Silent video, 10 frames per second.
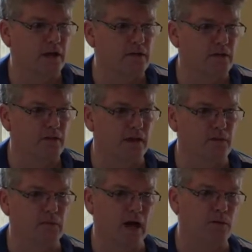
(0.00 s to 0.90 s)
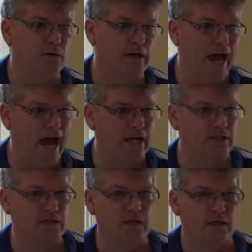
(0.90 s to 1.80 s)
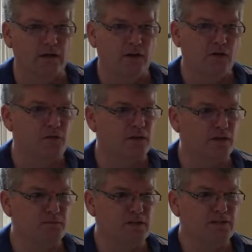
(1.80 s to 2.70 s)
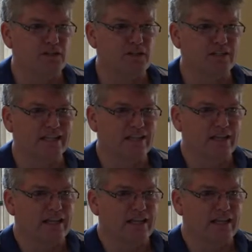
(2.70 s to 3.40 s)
And to them, I would ask for them to just